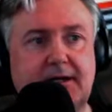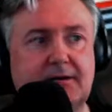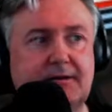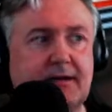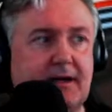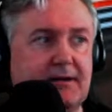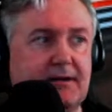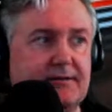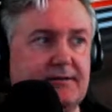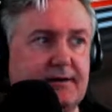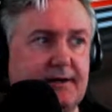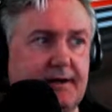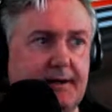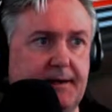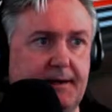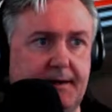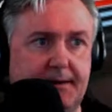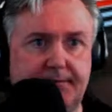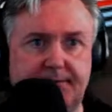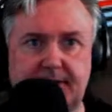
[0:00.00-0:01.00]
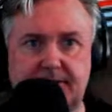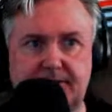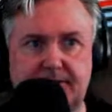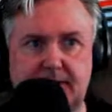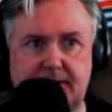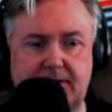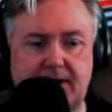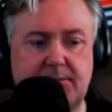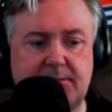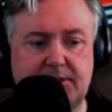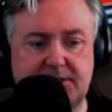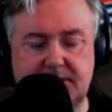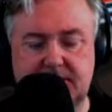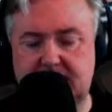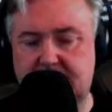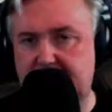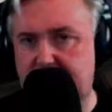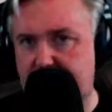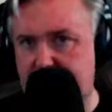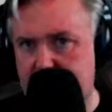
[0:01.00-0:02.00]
they're able to kind